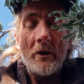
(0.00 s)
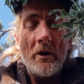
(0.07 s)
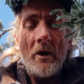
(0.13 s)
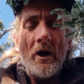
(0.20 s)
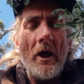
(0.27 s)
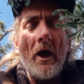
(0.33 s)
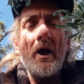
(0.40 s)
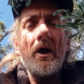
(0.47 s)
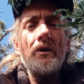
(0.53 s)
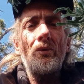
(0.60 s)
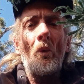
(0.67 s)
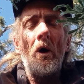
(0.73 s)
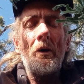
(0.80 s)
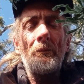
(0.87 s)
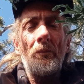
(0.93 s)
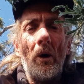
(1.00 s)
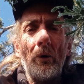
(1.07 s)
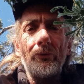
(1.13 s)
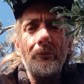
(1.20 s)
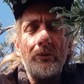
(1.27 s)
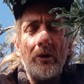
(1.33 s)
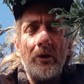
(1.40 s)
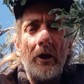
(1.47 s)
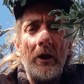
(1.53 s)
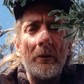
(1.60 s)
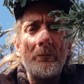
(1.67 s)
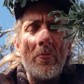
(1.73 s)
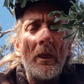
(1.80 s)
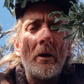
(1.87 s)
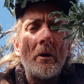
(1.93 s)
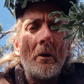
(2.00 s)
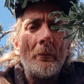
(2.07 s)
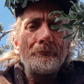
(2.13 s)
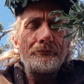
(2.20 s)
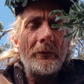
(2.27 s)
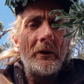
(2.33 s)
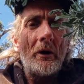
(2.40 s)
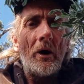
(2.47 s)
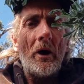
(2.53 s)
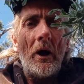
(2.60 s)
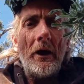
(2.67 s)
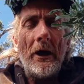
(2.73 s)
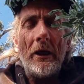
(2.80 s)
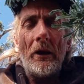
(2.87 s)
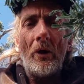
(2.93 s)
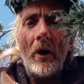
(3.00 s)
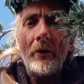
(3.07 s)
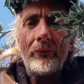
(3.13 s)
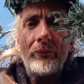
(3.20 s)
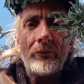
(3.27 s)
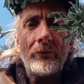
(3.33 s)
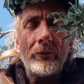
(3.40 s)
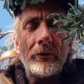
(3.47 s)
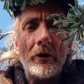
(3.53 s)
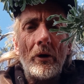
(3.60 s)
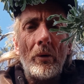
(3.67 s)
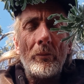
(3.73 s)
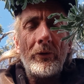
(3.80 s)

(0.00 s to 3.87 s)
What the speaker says: And I just want to post it today. You know, I analyzed, you know,